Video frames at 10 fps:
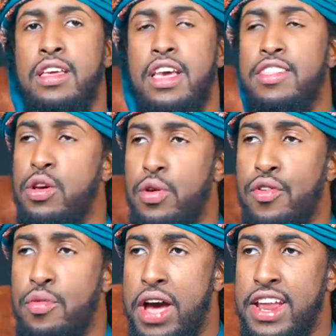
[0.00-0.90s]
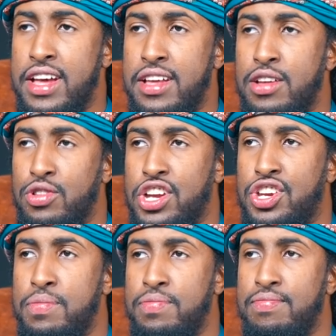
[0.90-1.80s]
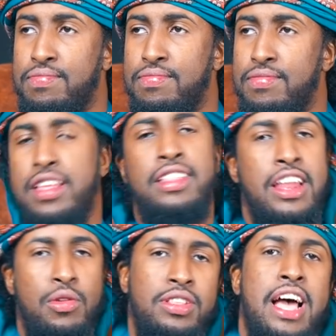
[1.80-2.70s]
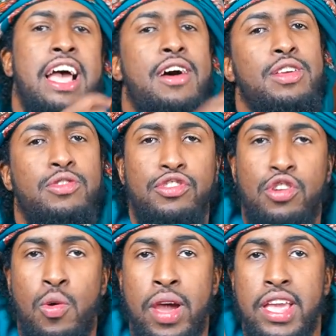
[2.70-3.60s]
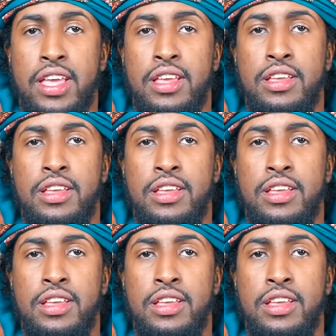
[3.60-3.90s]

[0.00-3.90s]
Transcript: And then he'll hear a reminder, it will touch him, then it will die out and it will just go away.